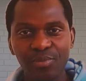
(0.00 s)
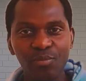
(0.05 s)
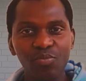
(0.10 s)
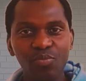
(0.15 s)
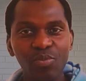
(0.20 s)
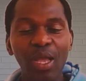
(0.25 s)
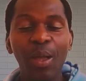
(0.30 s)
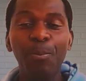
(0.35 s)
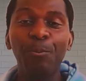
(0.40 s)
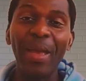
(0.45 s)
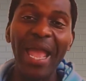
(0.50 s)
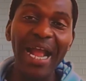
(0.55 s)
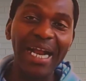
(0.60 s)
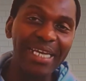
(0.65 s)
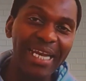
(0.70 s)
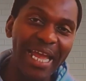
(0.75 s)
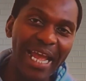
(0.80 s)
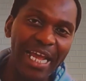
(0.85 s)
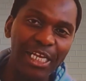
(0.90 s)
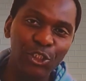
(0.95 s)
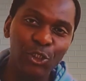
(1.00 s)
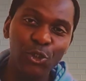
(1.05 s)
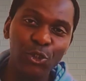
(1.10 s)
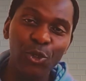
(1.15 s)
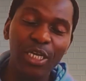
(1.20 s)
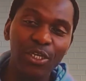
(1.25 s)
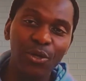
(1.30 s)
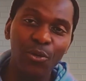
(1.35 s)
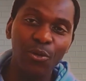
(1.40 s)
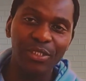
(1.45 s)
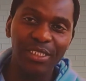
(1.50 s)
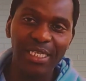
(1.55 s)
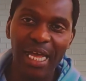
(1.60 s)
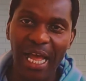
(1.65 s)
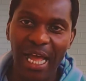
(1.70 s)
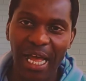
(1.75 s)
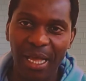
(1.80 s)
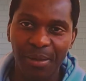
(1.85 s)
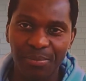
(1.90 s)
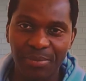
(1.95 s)
back then, during those
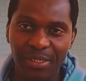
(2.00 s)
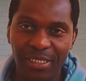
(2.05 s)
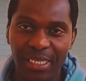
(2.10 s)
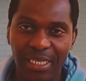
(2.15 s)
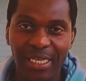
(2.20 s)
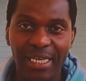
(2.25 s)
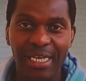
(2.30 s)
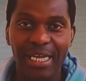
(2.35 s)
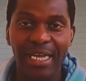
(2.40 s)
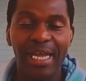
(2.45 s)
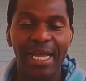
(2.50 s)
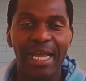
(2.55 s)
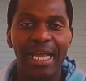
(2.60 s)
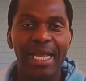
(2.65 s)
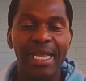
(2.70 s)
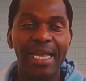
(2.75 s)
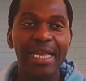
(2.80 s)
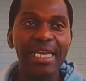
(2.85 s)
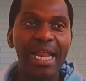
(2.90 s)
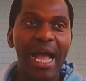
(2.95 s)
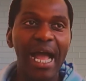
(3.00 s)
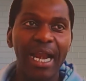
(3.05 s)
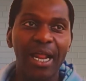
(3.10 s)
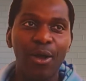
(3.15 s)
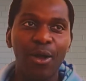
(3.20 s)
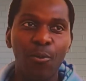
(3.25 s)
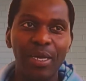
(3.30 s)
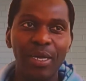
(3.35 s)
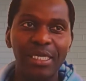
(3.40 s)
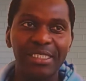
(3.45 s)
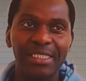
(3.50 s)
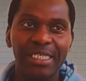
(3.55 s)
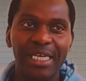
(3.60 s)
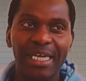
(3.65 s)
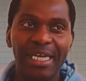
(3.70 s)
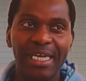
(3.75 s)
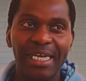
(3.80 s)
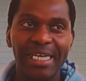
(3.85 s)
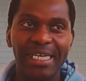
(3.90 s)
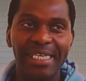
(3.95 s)
times, in other words,
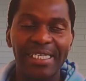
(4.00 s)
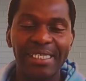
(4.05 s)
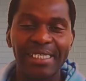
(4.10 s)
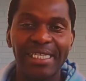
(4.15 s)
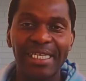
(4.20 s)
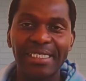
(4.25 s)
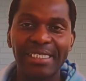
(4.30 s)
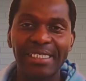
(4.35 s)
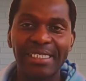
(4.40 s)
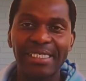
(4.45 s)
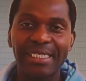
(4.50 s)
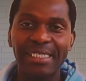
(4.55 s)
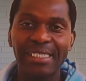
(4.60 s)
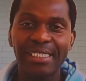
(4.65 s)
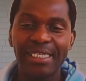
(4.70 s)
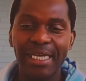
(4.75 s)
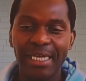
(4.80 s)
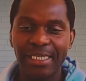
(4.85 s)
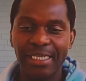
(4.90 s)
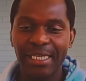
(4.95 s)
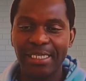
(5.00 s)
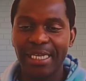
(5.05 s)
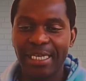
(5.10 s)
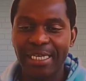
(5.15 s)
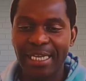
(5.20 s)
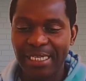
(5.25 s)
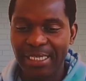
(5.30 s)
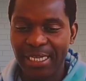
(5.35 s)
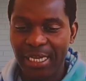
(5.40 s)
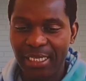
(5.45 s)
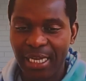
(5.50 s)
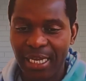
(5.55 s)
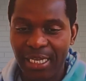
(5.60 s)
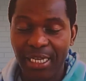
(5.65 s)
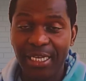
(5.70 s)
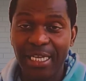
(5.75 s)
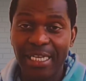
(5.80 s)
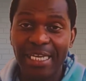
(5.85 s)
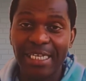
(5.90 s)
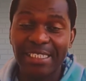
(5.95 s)
the
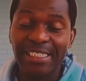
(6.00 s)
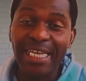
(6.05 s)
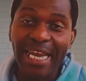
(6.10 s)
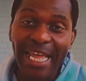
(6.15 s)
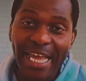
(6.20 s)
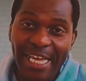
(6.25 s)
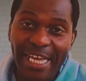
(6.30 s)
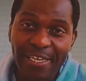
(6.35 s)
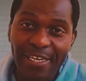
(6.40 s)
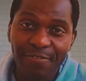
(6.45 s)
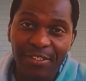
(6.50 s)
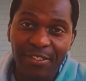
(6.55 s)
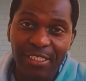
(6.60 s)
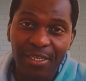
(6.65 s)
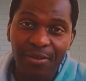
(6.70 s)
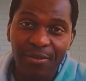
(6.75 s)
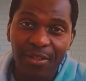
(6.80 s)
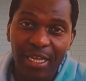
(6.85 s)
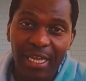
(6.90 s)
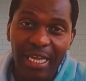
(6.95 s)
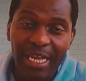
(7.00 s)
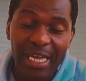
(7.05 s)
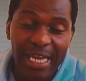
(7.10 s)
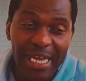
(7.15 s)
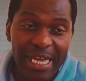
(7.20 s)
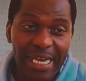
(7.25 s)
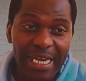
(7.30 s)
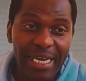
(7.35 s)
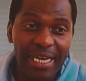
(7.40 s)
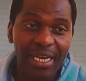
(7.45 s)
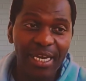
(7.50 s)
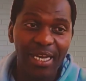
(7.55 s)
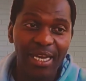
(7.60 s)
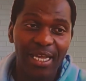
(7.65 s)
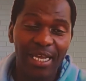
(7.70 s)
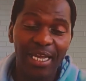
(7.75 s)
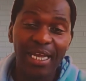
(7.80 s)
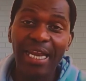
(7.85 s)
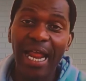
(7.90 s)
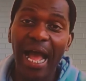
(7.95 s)
slaves in
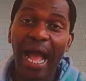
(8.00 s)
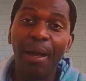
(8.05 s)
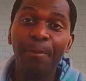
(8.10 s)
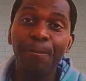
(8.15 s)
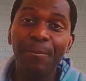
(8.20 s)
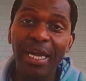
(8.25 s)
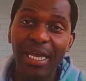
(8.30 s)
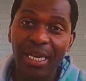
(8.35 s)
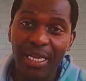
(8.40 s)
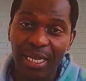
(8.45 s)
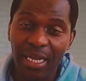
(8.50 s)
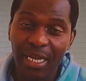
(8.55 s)
America